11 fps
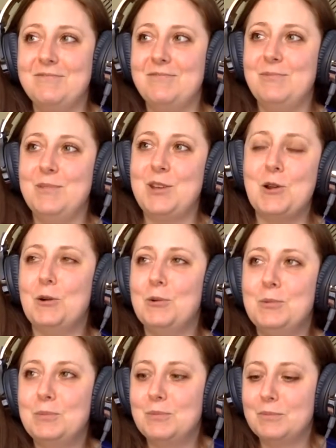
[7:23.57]
you
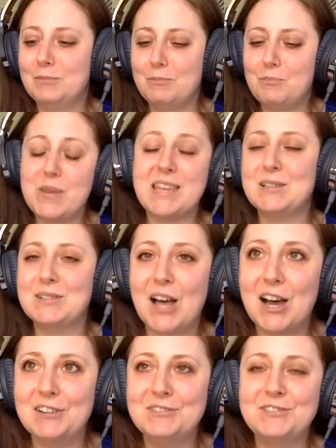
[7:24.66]
know, be
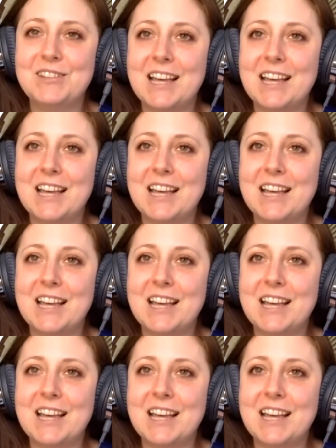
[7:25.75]
love.